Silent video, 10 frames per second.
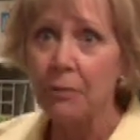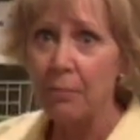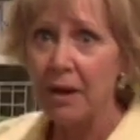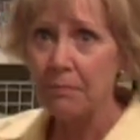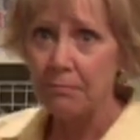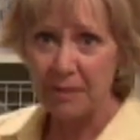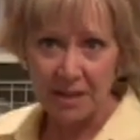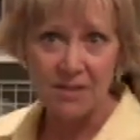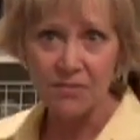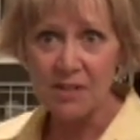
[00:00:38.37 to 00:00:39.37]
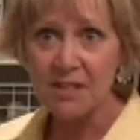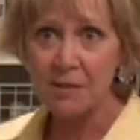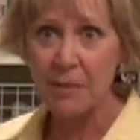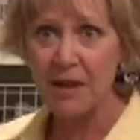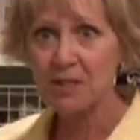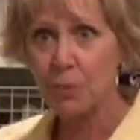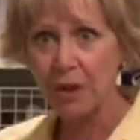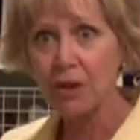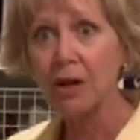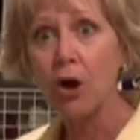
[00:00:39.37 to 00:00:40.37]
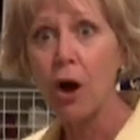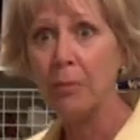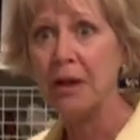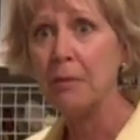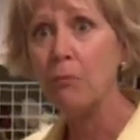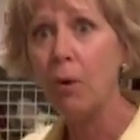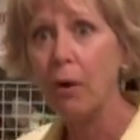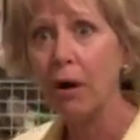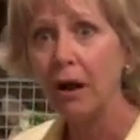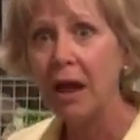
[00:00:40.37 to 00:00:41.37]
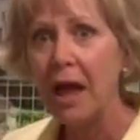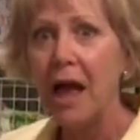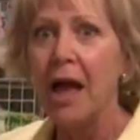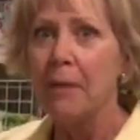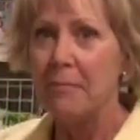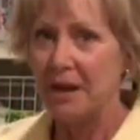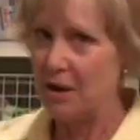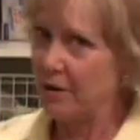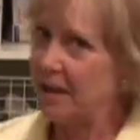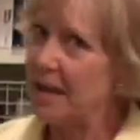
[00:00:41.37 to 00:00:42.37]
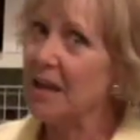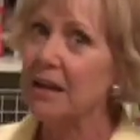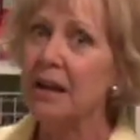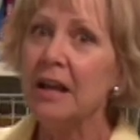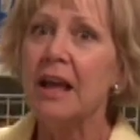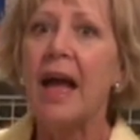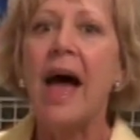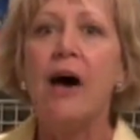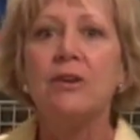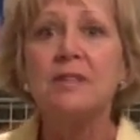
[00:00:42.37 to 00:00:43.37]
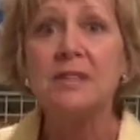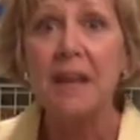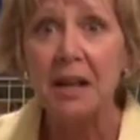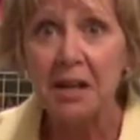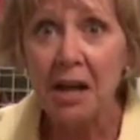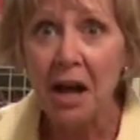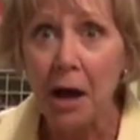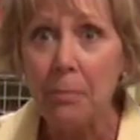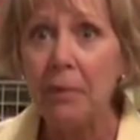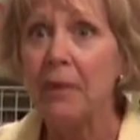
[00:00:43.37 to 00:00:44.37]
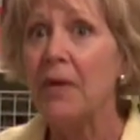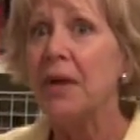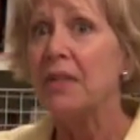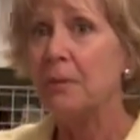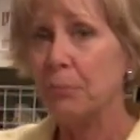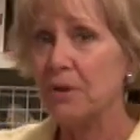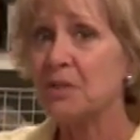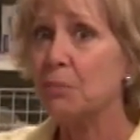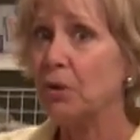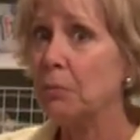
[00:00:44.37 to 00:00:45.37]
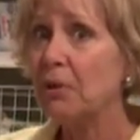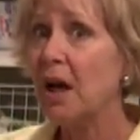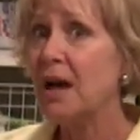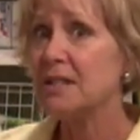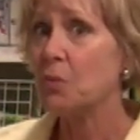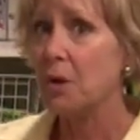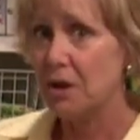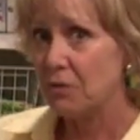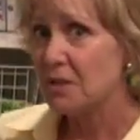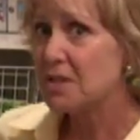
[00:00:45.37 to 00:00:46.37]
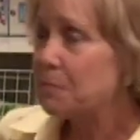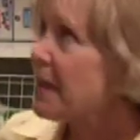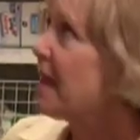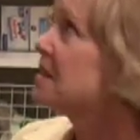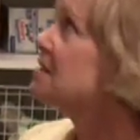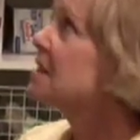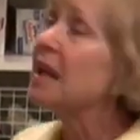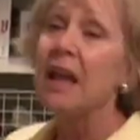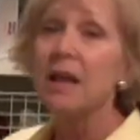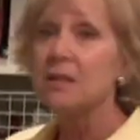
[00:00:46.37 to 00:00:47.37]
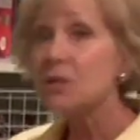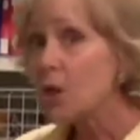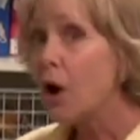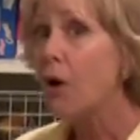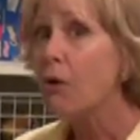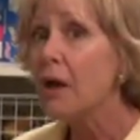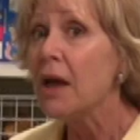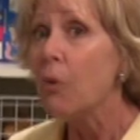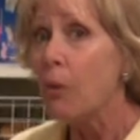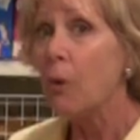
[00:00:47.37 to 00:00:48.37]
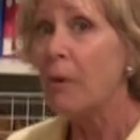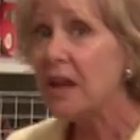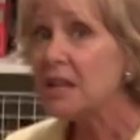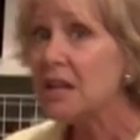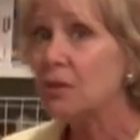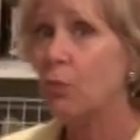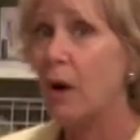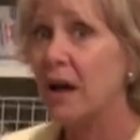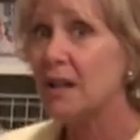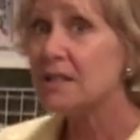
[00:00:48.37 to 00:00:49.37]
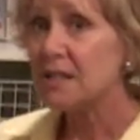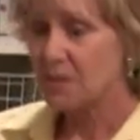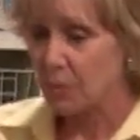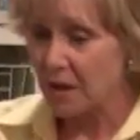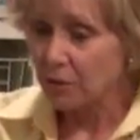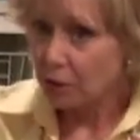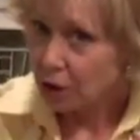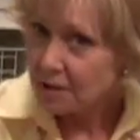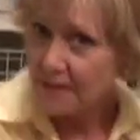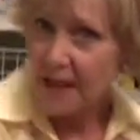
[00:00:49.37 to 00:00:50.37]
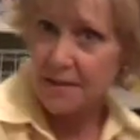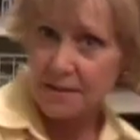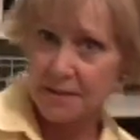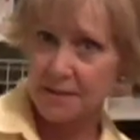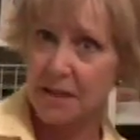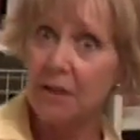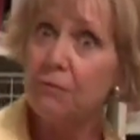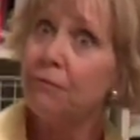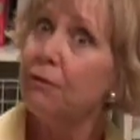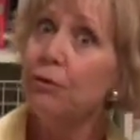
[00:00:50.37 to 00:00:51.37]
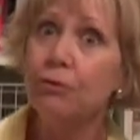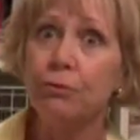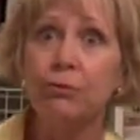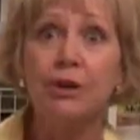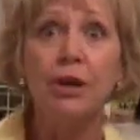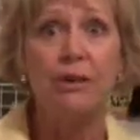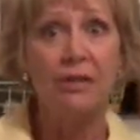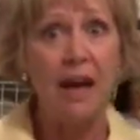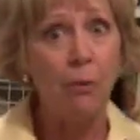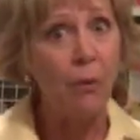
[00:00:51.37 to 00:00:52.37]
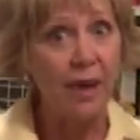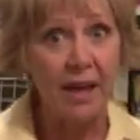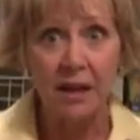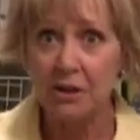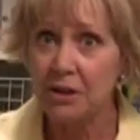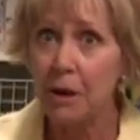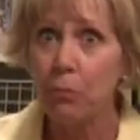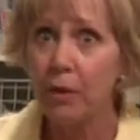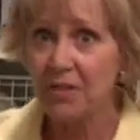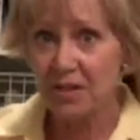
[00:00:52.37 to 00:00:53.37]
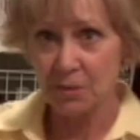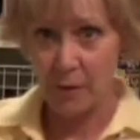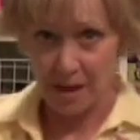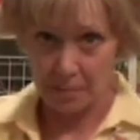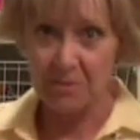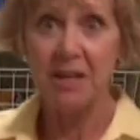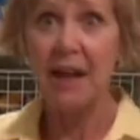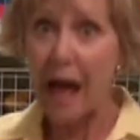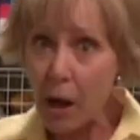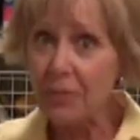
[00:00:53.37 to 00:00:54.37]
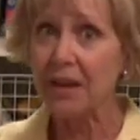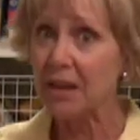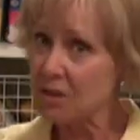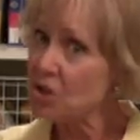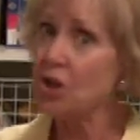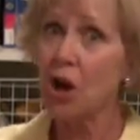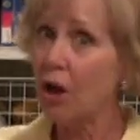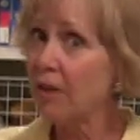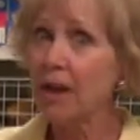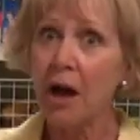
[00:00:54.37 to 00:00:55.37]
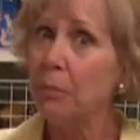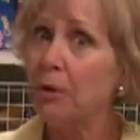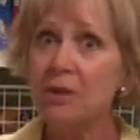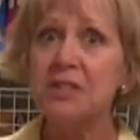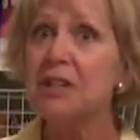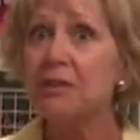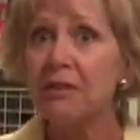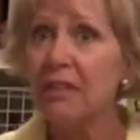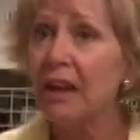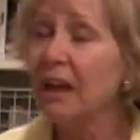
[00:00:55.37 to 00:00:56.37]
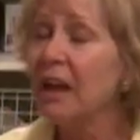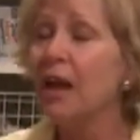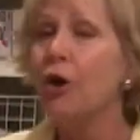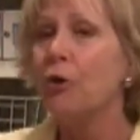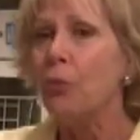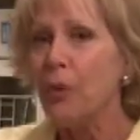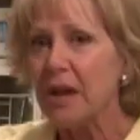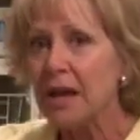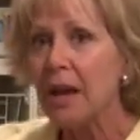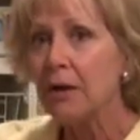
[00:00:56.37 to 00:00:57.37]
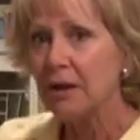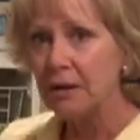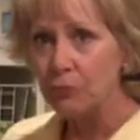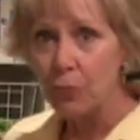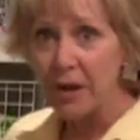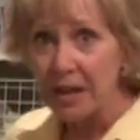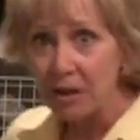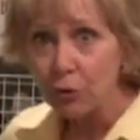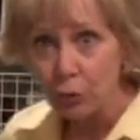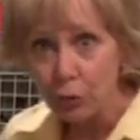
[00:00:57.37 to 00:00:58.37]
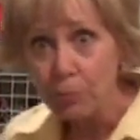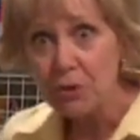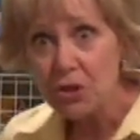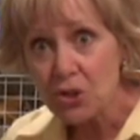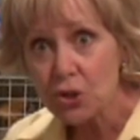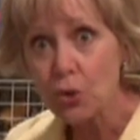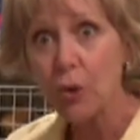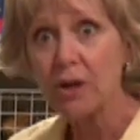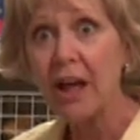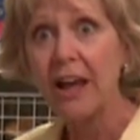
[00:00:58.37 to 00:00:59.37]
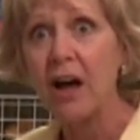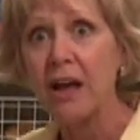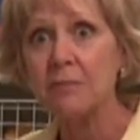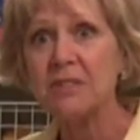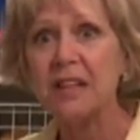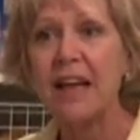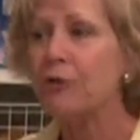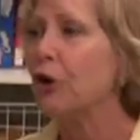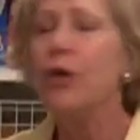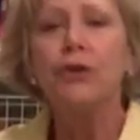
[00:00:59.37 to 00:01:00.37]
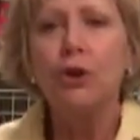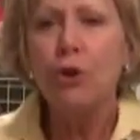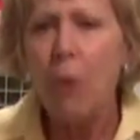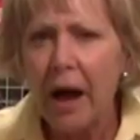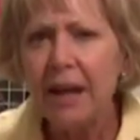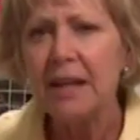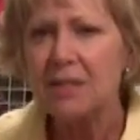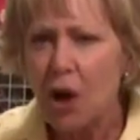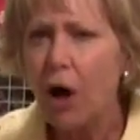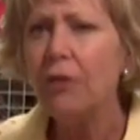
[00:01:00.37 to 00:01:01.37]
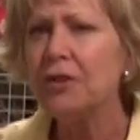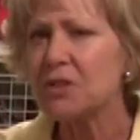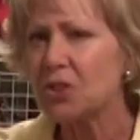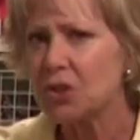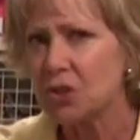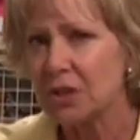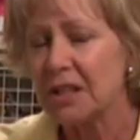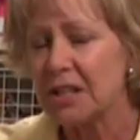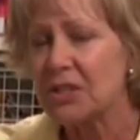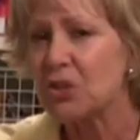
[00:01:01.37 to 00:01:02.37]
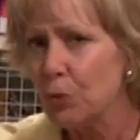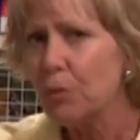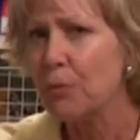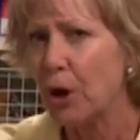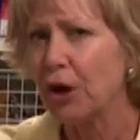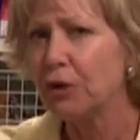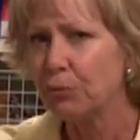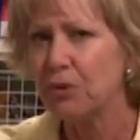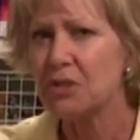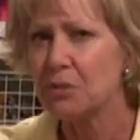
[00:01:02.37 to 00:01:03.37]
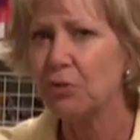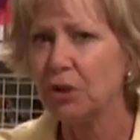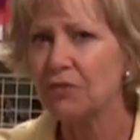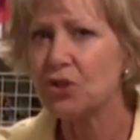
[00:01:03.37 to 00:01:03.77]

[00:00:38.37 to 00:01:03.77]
But because of this space, we could accommodate more. But here again, how you set it up, the principle applies whatever the space. And so what we did was we looked at that sea of food that we ended up with as we emptied out the kitchen, all the cupboards and everything. We grouped and stored like items together. You know what? It's called the supermarket principle of